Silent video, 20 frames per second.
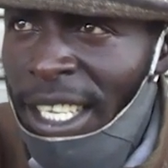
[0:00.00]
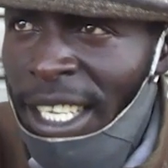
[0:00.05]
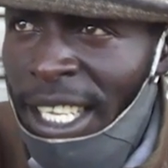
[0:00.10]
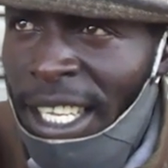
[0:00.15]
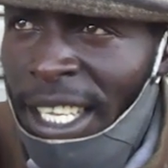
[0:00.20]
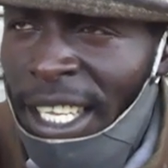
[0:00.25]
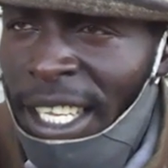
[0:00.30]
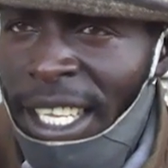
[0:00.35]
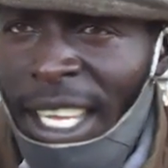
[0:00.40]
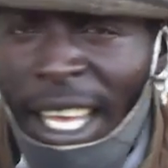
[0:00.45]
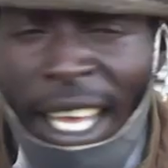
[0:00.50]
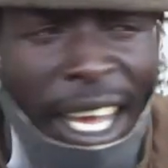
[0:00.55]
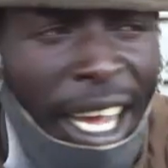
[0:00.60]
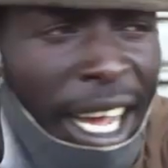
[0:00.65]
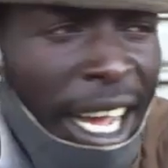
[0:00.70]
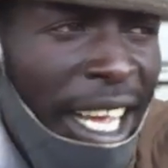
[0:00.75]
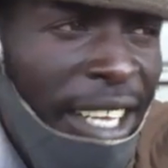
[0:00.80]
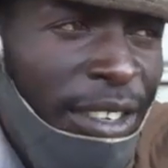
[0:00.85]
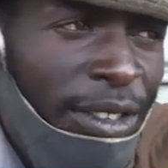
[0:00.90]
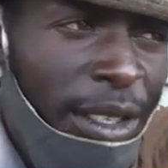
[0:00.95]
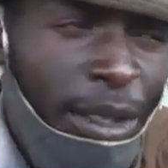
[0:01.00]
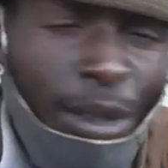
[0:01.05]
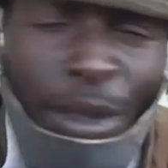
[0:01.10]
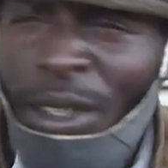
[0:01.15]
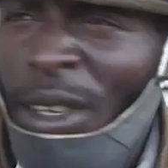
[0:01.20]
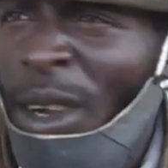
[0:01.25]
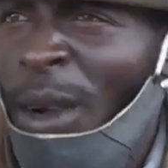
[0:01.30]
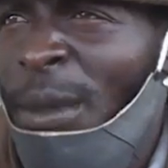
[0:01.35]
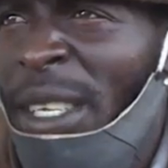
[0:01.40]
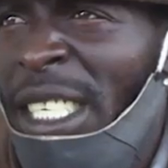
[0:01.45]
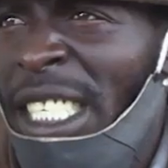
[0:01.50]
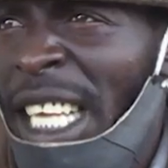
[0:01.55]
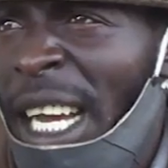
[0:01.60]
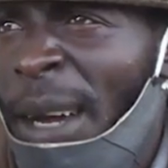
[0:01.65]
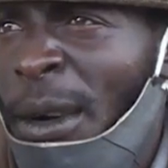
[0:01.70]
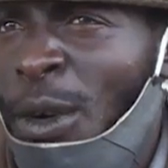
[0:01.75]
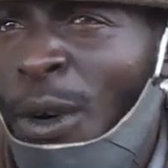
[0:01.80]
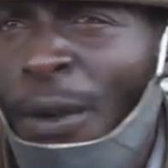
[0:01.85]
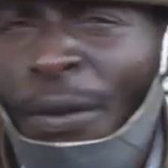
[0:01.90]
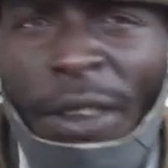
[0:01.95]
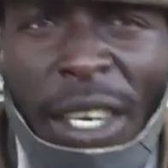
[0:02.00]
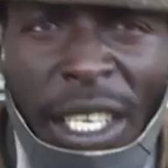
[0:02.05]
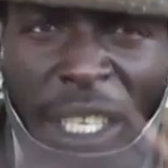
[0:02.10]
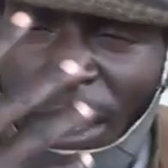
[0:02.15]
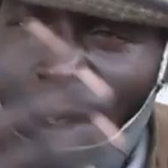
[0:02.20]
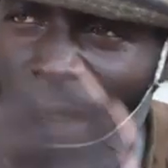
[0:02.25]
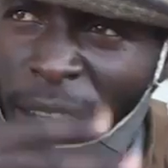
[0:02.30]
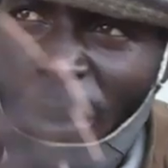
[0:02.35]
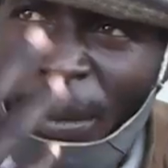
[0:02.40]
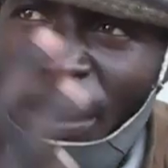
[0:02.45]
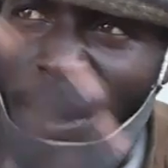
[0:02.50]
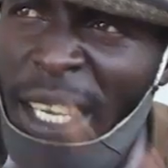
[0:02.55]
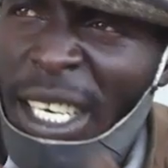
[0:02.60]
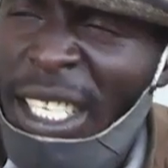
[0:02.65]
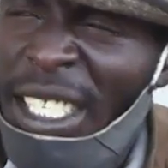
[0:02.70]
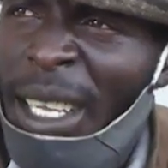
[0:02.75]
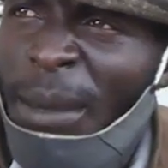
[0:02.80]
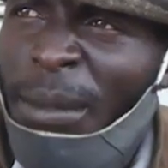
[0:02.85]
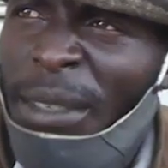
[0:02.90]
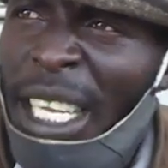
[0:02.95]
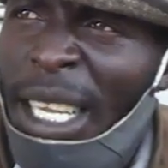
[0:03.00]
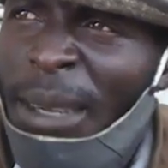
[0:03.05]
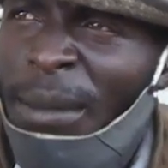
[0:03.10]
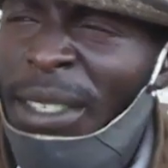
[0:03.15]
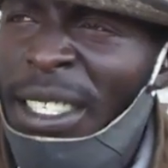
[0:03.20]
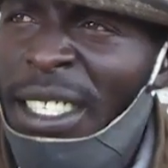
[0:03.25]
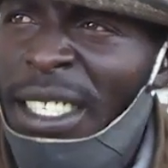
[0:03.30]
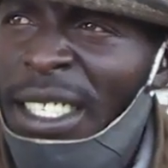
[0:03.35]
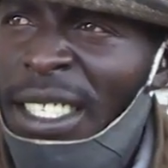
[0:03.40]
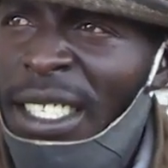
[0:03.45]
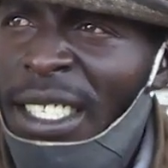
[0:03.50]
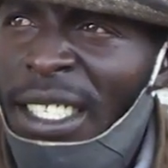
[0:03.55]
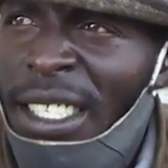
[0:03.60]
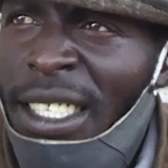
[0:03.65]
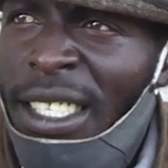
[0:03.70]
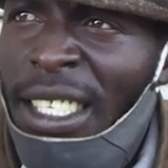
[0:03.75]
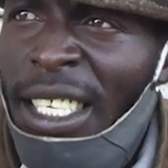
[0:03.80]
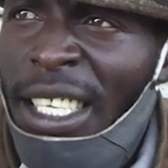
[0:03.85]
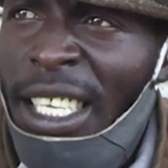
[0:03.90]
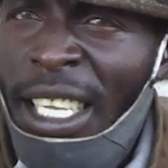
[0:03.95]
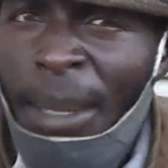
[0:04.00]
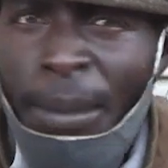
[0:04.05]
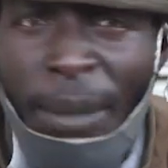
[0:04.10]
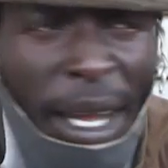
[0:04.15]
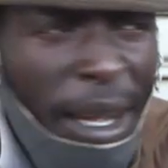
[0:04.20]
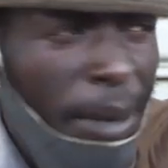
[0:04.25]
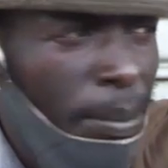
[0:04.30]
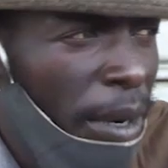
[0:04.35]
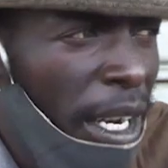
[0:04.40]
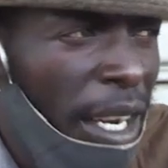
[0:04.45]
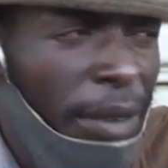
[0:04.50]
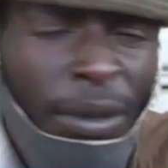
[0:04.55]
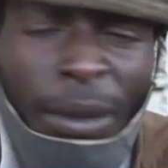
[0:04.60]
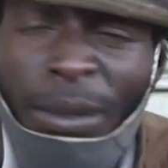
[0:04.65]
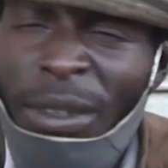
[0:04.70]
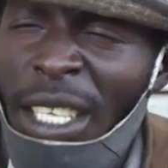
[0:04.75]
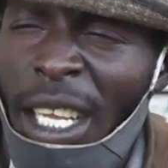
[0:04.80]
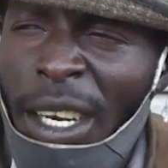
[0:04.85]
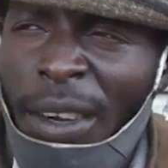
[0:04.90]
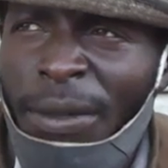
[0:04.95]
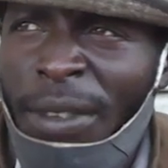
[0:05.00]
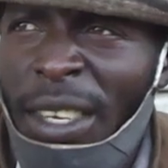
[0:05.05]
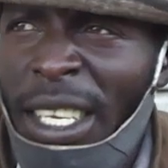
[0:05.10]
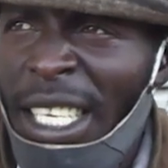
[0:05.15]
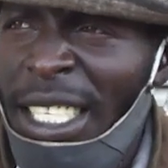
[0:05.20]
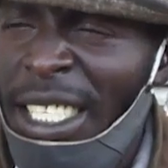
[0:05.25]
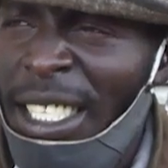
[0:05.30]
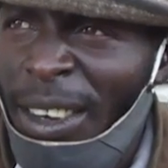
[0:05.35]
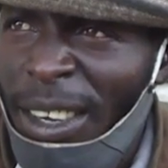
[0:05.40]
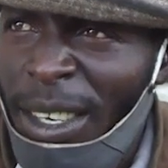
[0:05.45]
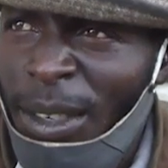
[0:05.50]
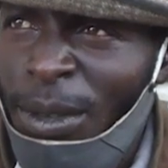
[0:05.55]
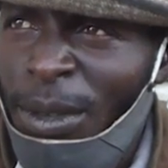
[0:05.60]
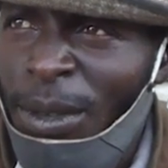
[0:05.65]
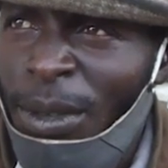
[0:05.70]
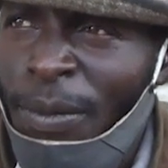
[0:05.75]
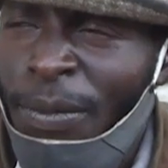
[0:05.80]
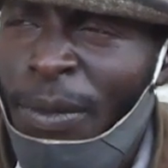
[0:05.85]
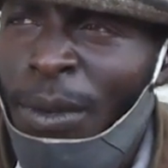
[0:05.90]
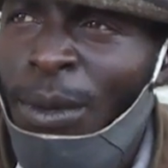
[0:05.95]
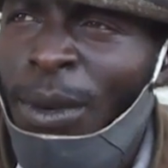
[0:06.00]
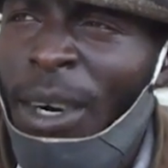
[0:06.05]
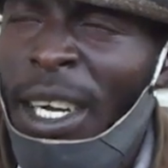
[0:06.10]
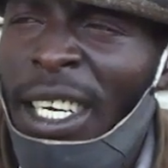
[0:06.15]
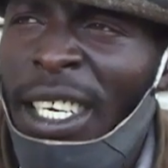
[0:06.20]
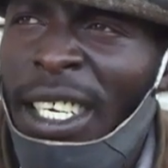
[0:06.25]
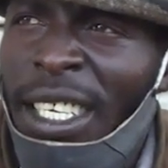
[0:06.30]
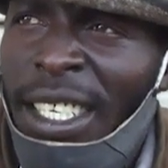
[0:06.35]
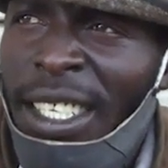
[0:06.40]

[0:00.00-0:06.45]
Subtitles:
Yeah. As the social media, ku viringizwa no brain sometimes. Ma platforms ano viringizwa no mfungwa.